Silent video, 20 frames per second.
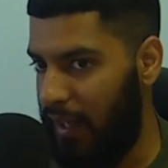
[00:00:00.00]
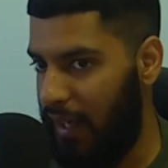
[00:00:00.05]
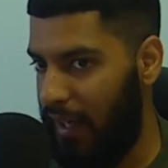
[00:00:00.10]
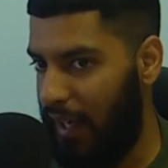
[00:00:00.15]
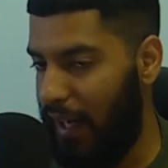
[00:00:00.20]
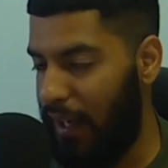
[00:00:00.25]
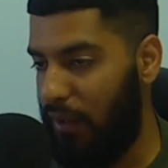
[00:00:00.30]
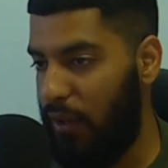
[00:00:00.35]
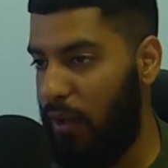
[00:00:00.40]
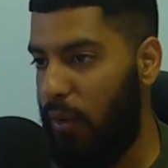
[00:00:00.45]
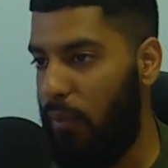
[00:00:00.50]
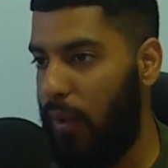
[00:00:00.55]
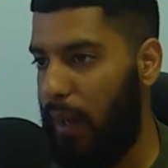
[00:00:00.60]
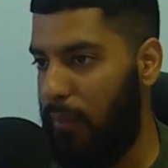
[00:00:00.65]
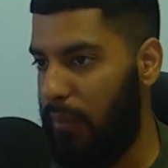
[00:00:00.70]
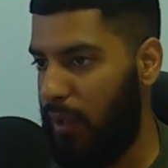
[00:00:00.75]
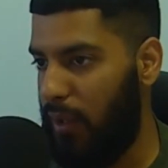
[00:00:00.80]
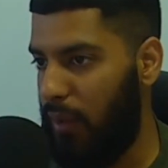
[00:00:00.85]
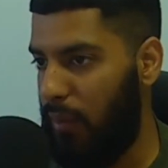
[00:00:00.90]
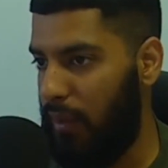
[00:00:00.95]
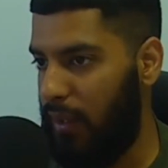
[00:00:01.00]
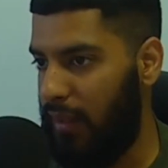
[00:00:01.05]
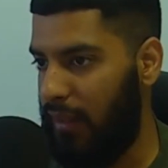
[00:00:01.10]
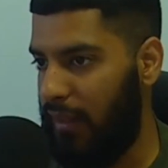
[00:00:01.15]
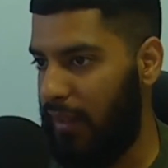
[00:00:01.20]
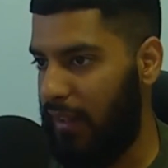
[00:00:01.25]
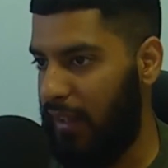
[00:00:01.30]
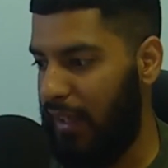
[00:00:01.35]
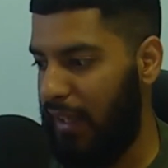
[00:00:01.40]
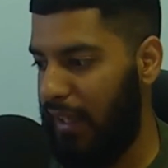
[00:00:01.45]
I know where I'm
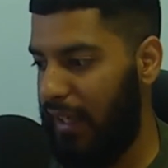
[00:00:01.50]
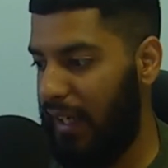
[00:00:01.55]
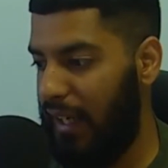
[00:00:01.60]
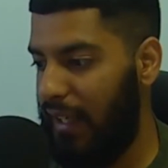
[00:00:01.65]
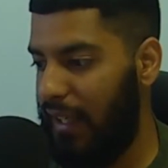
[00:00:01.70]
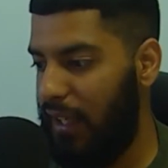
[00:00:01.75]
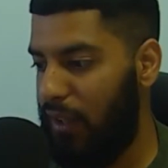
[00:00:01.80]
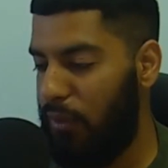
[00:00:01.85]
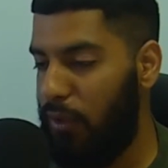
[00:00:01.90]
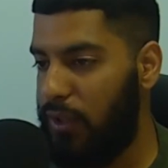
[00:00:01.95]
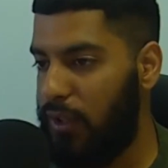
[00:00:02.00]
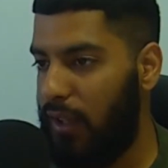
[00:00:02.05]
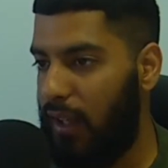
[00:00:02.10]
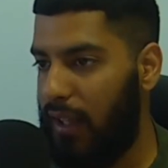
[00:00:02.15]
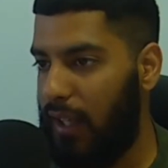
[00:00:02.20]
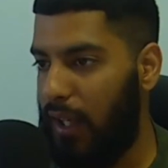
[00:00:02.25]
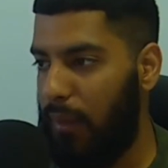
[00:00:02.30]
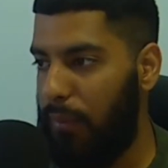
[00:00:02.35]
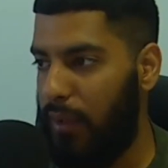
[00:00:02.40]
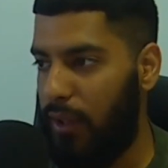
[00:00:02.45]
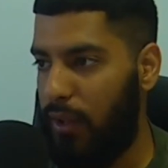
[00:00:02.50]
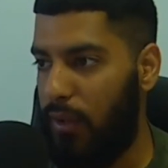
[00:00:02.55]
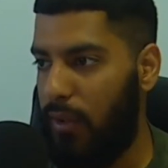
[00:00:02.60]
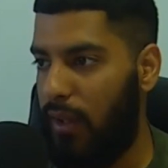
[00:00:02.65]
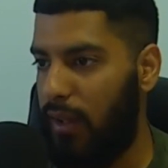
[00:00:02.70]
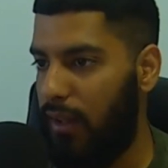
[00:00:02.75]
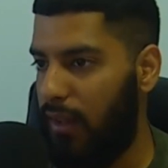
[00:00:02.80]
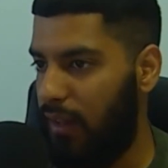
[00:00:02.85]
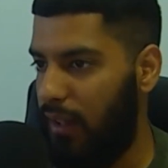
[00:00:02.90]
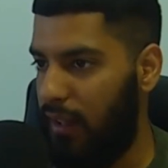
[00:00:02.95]
going. And it also allowed me to do
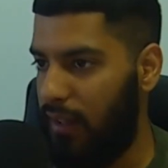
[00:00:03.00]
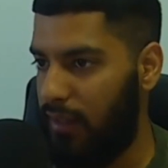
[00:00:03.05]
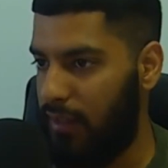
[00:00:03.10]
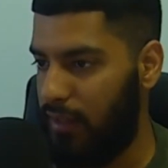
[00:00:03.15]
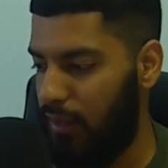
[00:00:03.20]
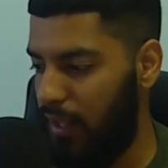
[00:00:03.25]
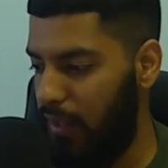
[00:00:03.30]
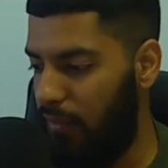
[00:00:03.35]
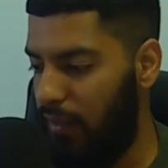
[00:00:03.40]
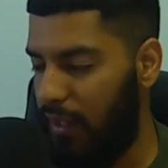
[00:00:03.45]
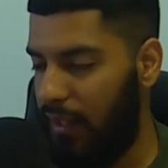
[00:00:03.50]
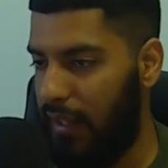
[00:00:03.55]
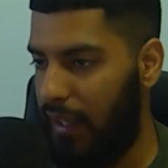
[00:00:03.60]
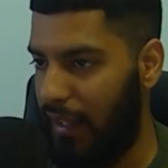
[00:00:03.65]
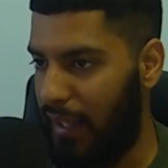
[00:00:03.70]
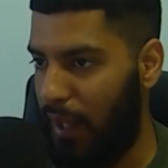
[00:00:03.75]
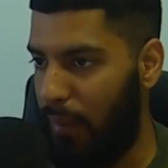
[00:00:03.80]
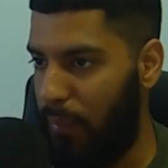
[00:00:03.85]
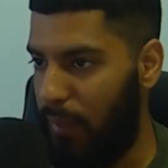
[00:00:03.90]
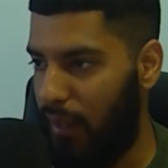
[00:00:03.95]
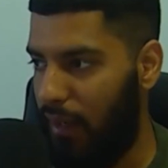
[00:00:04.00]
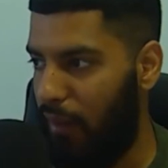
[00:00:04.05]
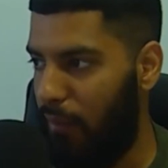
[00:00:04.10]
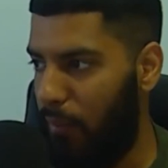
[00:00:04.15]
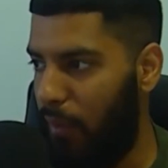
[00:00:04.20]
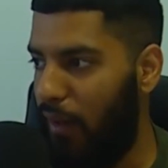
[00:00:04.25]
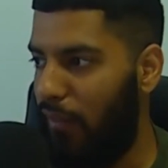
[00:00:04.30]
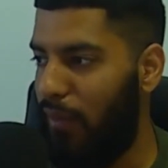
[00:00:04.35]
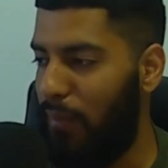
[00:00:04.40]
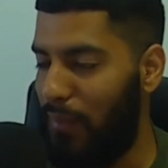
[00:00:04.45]
other things. So even in that gap year,
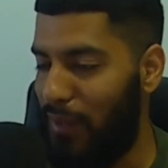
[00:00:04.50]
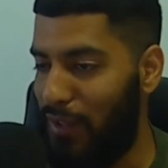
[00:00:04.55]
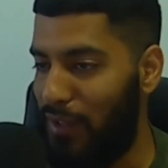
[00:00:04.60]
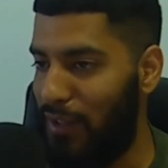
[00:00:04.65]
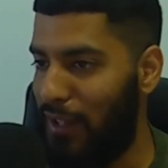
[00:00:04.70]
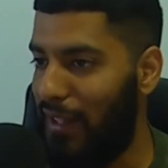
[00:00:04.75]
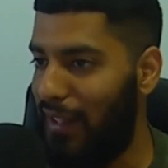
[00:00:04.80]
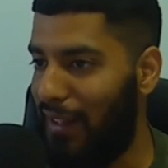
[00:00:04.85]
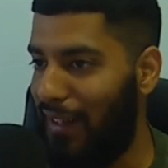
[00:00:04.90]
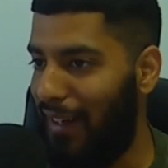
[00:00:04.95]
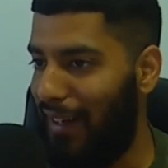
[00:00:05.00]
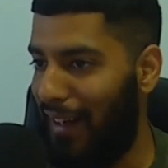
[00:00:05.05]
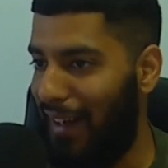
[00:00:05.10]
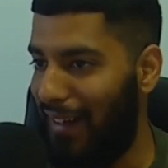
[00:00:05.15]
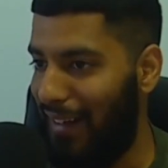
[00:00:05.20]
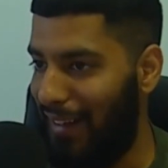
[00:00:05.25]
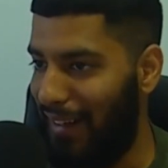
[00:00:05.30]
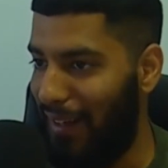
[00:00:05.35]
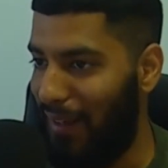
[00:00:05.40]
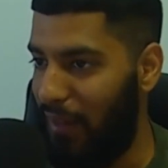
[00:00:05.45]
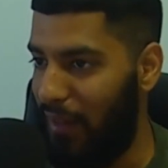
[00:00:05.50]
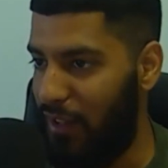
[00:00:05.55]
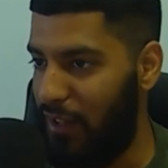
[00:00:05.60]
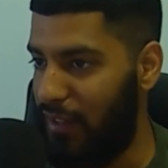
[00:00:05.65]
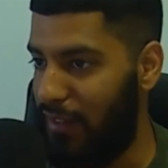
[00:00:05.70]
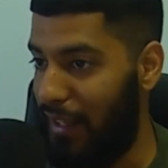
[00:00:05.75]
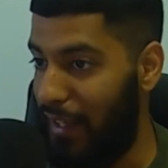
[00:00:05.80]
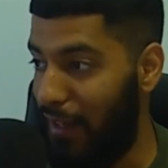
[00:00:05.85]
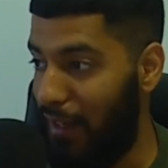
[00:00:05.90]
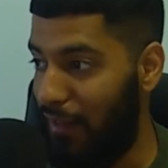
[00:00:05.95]
apart from just chilling and hanging out and
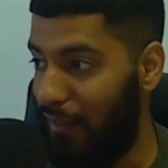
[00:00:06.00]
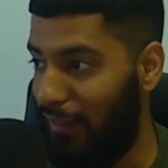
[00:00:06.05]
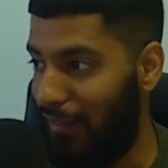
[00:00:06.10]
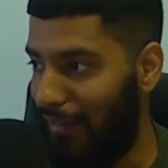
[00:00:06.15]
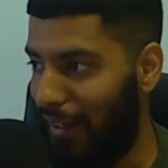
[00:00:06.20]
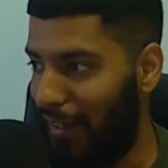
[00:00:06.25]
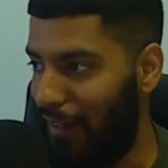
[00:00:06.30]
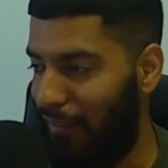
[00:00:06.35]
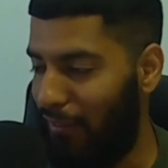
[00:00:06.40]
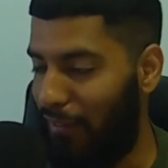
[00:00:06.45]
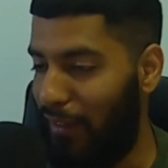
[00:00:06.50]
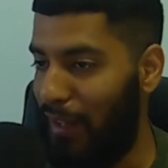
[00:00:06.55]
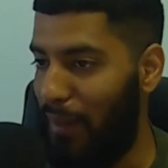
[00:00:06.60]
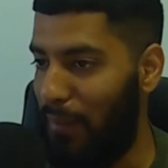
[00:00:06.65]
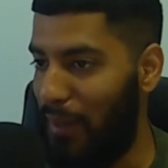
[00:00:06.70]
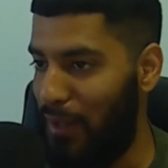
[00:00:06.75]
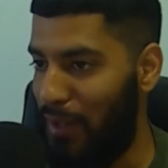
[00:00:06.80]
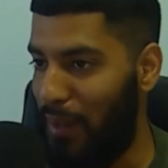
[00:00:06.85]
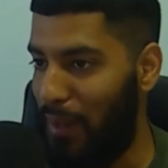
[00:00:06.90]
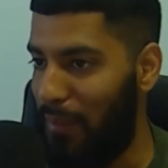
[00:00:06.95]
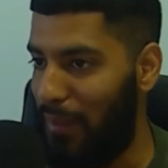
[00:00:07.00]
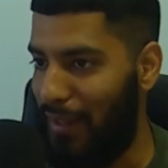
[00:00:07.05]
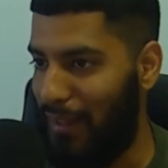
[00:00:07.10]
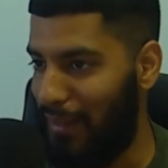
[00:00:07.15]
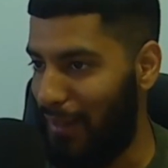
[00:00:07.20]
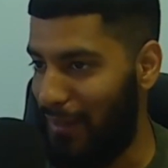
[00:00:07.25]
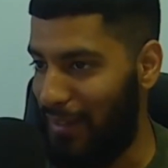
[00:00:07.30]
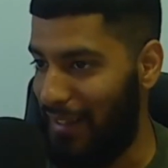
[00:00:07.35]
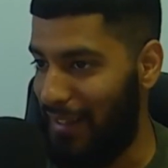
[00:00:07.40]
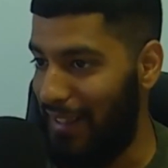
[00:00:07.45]
just getting kind of a little bit chubby because
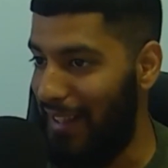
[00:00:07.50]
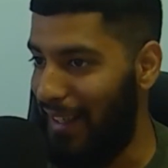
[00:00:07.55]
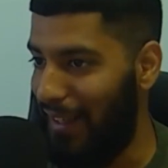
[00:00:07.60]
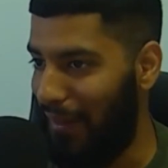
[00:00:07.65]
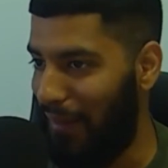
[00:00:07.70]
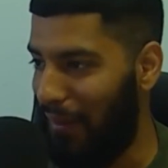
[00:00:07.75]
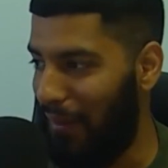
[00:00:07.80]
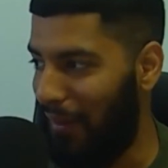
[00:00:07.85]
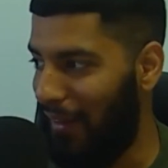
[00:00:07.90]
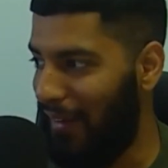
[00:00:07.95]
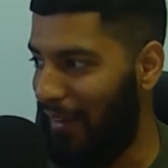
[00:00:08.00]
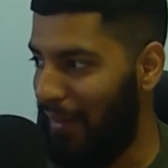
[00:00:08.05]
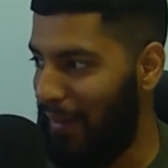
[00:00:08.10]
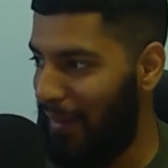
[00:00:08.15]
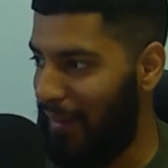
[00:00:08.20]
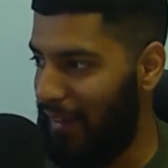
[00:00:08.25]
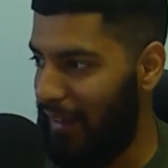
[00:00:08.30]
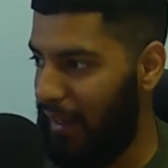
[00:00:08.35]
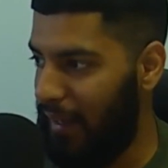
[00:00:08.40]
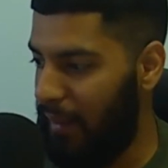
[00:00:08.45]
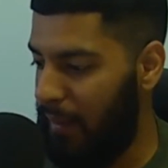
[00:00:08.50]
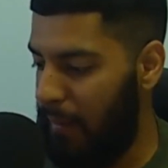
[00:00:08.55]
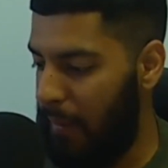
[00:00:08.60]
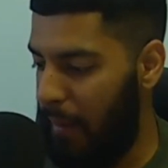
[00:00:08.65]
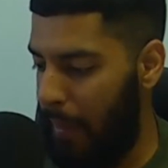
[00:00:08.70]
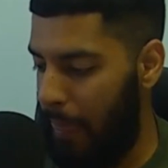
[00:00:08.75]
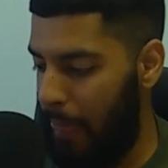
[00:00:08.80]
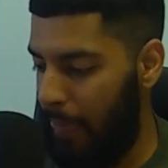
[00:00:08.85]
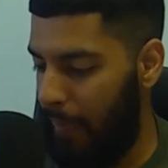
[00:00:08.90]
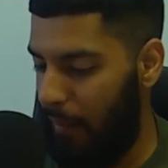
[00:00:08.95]
I was just eating a lot, I
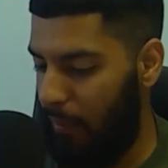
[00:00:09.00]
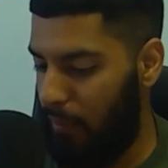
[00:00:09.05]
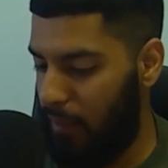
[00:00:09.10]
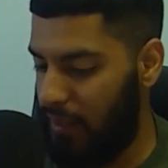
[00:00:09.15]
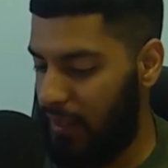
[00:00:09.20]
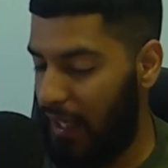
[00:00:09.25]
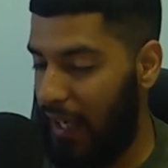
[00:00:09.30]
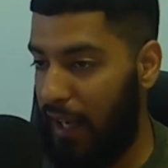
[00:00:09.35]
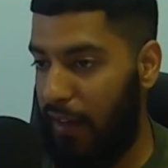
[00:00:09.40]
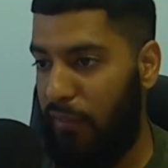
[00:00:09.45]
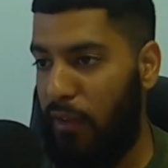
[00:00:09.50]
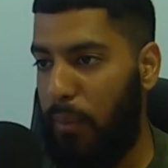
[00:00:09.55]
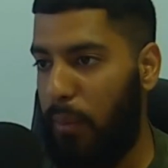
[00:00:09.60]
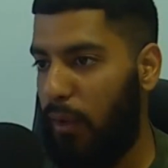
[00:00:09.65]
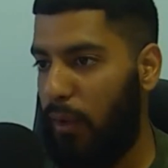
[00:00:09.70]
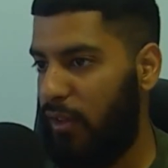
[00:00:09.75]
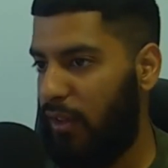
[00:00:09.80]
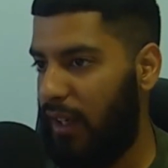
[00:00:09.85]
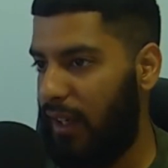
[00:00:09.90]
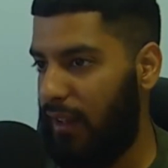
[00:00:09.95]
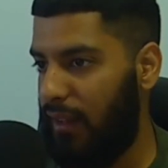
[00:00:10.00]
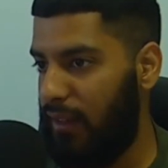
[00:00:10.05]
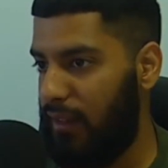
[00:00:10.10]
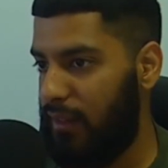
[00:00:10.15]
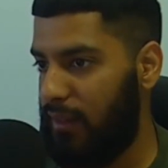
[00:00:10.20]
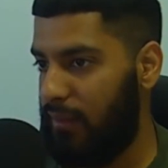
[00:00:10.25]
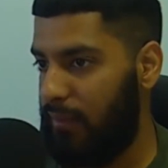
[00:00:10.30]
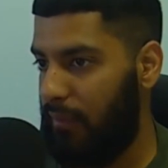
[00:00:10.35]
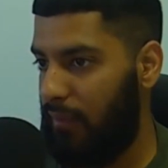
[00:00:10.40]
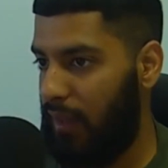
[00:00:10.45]
had football
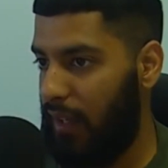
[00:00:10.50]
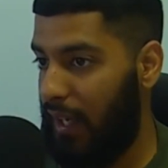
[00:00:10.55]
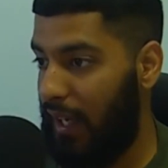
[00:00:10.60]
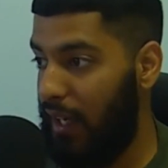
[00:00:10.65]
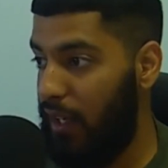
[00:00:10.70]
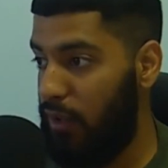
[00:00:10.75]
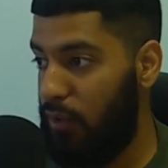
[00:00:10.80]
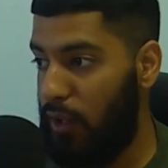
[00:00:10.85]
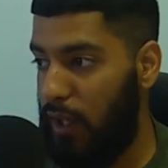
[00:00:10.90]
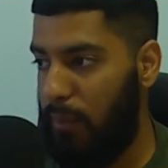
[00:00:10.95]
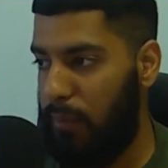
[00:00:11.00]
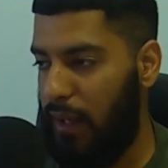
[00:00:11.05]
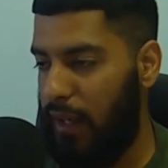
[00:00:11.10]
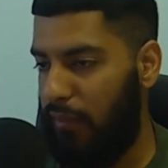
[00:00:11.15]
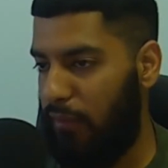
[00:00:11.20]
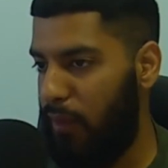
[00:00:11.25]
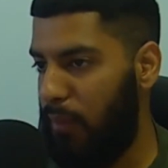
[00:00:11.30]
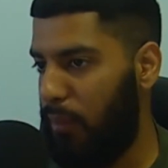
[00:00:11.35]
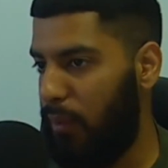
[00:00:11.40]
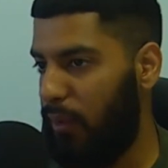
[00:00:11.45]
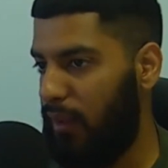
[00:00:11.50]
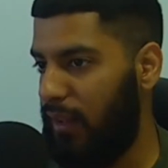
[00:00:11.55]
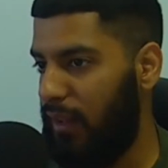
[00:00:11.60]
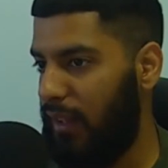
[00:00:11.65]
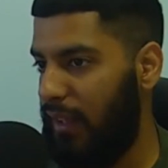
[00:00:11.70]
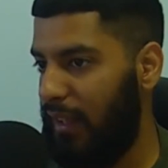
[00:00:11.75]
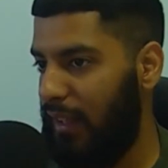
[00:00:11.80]
trials. I enjoyed playing football.